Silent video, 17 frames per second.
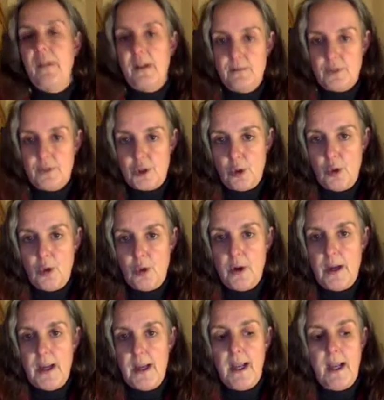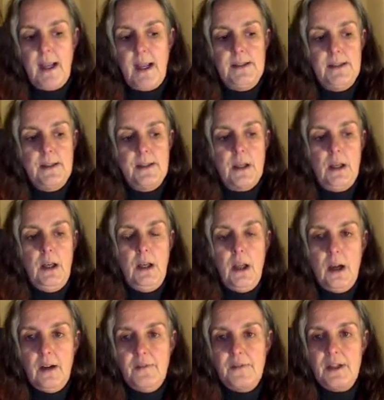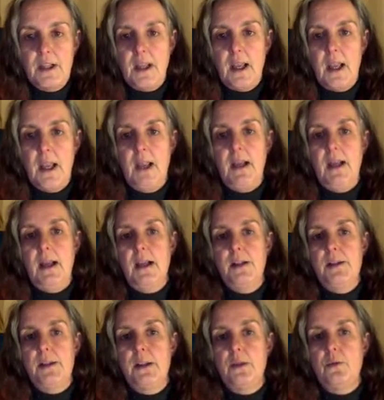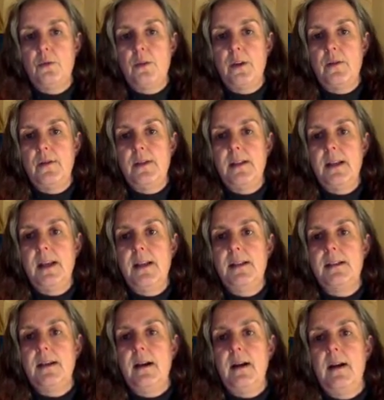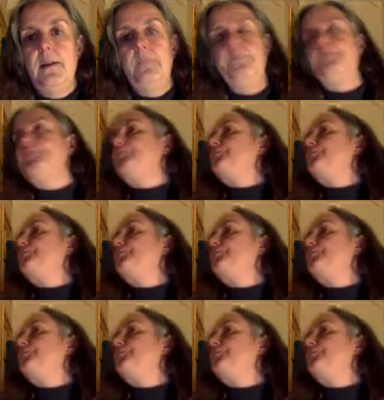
and loved again and did all those things. It's